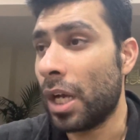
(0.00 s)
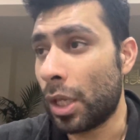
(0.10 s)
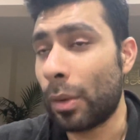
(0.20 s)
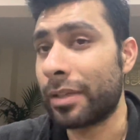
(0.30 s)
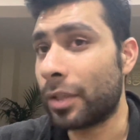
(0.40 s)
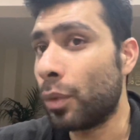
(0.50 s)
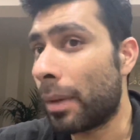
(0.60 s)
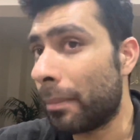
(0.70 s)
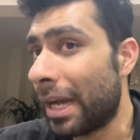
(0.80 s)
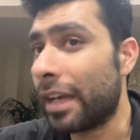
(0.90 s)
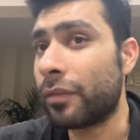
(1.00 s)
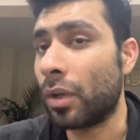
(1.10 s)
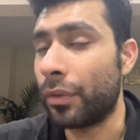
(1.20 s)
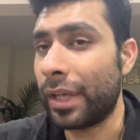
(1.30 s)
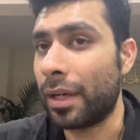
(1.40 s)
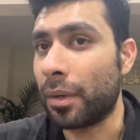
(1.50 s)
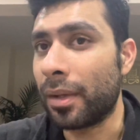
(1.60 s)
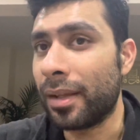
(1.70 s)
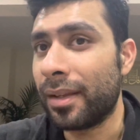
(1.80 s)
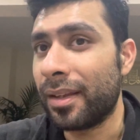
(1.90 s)
Otherwise, Inoue might have gone down.
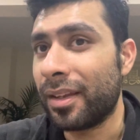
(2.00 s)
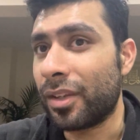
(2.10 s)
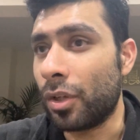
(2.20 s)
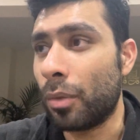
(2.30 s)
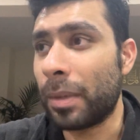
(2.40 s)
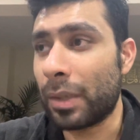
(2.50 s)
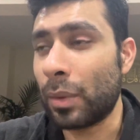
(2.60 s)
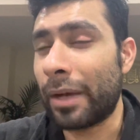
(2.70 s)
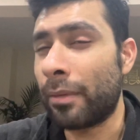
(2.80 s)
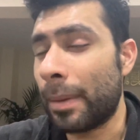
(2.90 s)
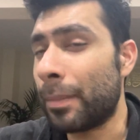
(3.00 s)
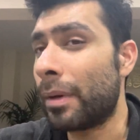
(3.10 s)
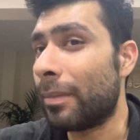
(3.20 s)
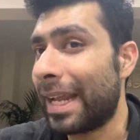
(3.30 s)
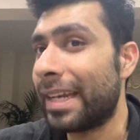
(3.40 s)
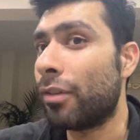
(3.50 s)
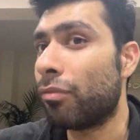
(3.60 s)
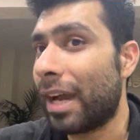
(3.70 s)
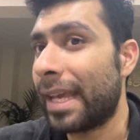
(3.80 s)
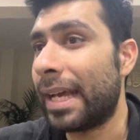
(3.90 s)
You know, but I remember him landing a
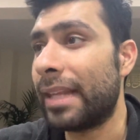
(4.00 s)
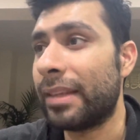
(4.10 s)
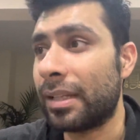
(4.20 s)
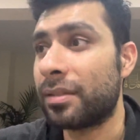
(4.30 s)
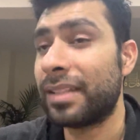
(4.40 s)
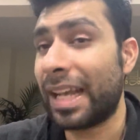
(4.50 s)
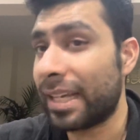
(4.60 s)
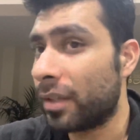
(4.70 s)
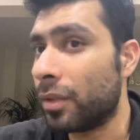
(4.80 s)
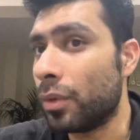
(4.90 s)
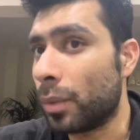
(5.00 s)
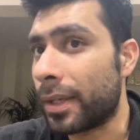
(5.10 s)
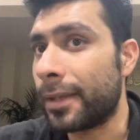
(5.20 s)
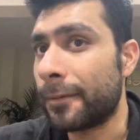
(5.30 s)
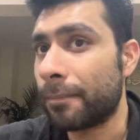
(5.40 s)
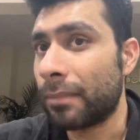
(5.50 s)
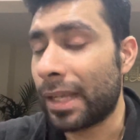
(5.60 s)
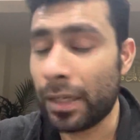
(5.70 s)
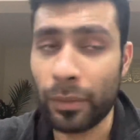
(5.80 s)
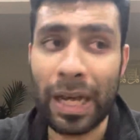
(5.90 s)
right hand that staggered Inoue.
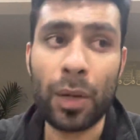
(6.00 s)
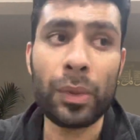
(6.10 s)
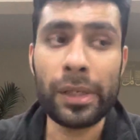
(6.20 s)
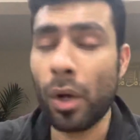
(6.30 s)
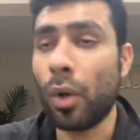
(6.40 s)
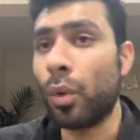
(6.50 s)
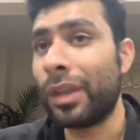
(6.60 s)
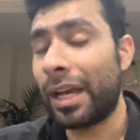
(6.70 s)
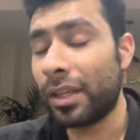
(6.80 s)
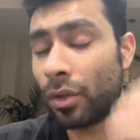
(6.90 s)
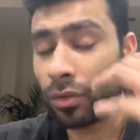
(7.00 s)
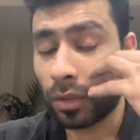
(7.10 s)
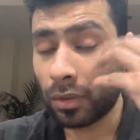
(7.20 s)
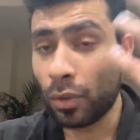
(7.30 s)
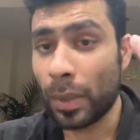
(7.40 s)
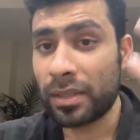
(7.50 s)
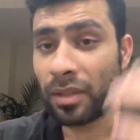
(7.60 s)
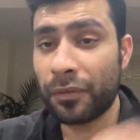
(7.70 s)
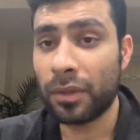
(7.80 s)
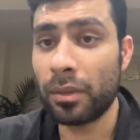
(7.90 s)
And now we know that, you know, Inoue
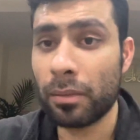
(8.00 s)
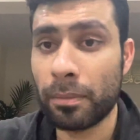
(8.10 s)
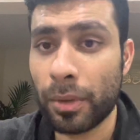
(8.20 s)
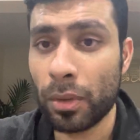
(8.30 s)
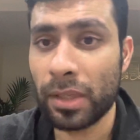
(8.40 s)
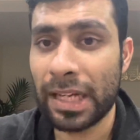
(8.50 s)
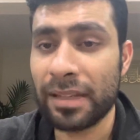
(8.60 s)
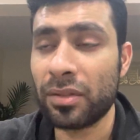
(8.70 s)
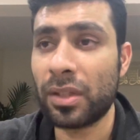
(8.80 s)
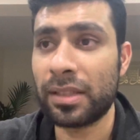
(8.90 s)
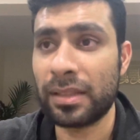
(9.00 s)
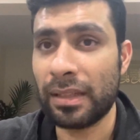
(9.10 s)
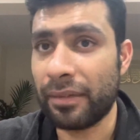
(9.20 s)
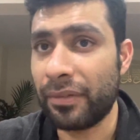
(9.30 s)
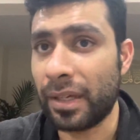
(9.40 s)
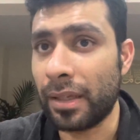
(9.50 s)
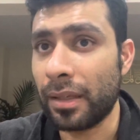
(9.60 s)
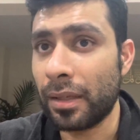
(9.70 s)
suffered broken eye sockets in that fight.